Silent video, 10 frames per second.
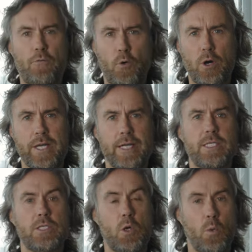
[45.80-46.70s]
For
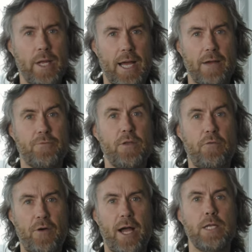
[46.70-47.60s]
this, we have
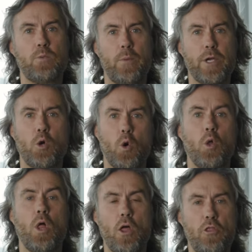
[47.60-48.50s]
defined what we
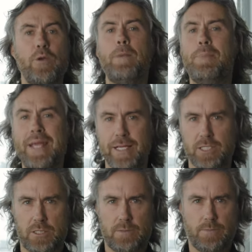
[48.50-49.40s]
call 3
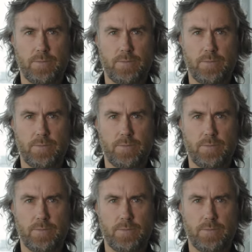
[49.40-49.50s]
P's.